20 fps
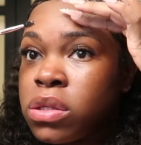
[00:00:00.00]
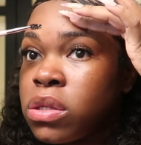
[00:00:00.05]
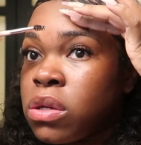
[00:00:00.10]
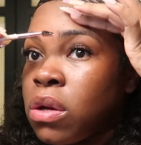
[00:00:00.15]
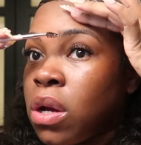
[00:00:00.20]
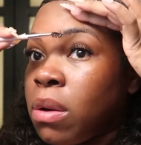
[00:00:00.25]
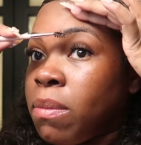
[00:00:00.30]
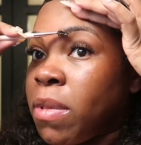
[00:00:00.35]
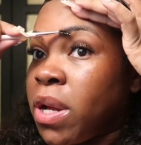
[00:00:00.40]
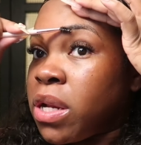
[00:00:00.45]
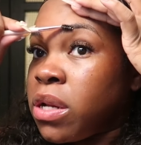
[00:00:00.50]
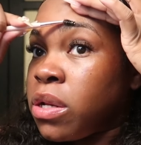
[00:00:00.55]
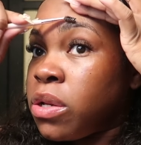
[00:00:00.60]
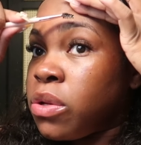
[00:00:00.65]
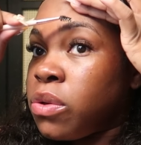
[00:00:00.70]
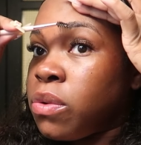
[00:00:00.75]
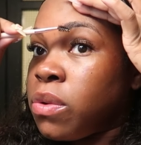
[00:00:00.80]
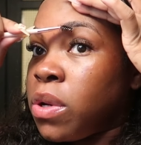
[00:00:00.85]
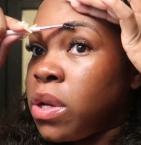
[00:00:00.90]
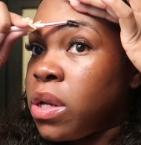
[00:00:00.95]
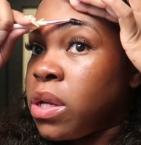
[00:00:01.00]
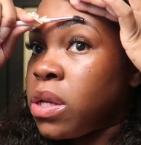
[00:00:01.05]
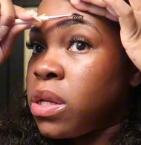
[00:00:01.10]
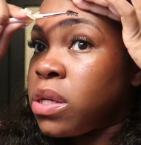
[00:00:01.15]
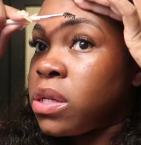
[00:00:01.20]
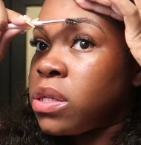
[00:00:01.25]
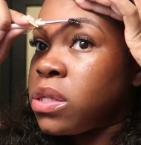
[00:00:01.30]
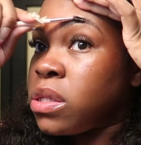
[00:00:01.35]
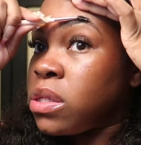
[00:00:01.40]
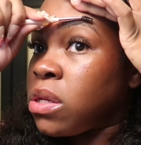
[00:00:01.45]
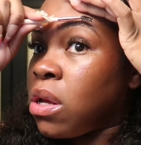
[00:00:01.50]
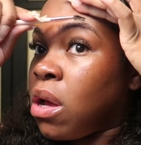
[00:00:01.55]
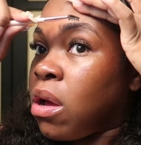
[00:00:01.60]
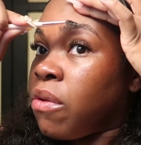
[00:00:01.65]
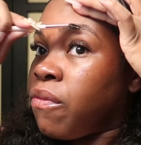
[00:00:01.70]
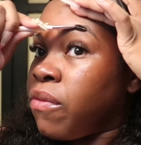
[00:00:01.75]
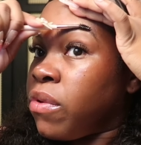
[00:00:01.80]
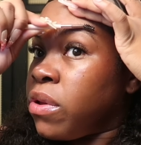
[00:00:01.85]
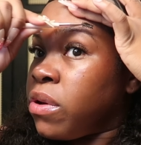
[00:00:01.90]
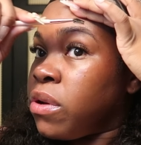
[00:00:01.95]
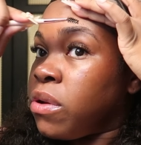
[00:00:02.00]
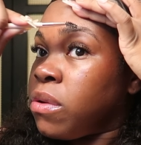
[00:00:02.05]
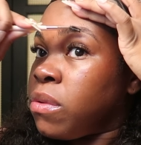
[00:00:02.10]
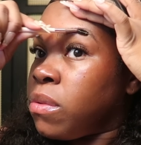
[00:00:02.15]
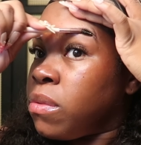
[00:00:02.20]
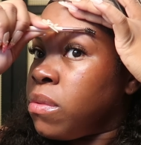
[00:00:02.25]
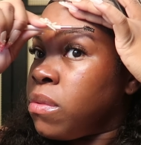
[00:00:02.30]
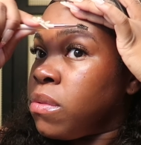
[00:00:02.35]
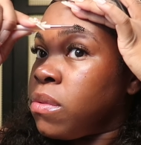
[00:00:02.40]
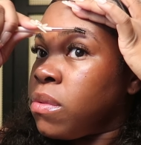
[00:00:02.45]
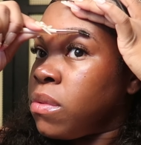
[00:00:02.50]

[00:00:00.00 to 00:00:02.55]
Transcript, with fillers: So I'm about to do a soft little